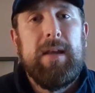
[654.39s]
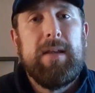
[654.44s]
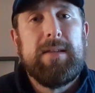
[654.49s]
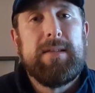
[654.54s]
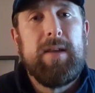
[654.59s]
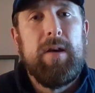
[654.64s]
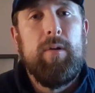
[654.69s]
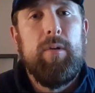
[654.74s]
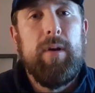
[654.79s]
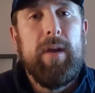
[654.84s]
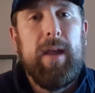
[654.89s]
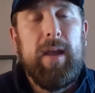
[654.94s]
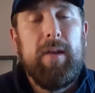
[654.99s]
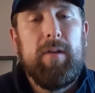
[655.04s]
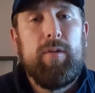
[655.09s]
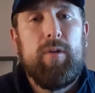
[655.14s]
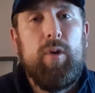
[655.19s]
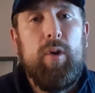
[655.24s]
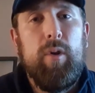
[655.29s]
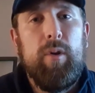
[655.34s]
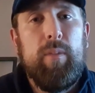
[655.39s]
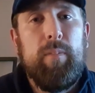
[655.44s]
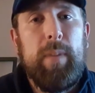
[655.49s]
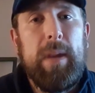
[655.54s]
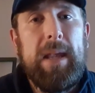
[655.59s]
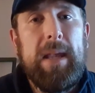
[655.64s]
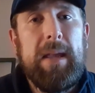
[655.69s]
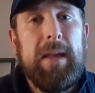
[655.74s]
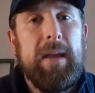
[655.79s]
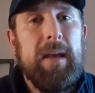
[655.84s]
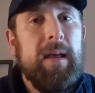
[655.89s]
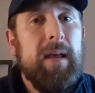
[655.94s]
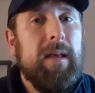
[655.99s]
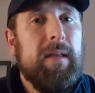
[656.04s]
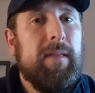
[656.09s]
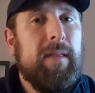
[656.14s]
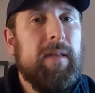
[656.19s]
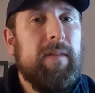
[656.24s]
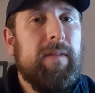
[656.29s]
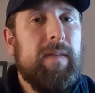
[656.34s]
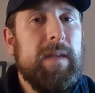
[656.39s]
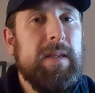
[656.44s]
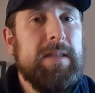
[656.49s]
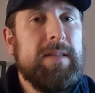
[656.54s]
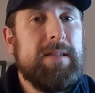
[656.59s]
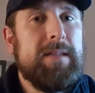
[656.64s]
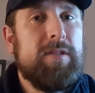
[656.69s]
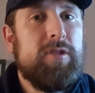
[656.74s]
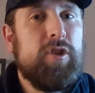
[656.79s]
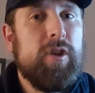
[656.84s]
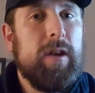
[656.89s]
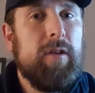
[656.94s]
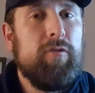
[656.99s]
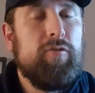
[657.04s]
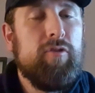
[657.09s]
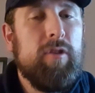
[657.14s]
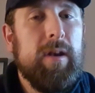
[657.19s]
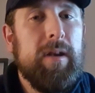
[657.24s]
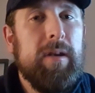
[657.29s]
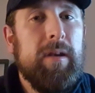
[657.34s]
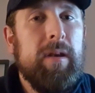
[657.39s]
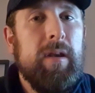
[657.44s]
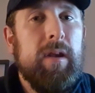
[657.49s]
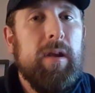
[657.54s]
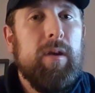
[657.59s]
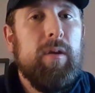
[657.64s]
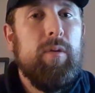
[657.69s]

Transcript: So it could be that these children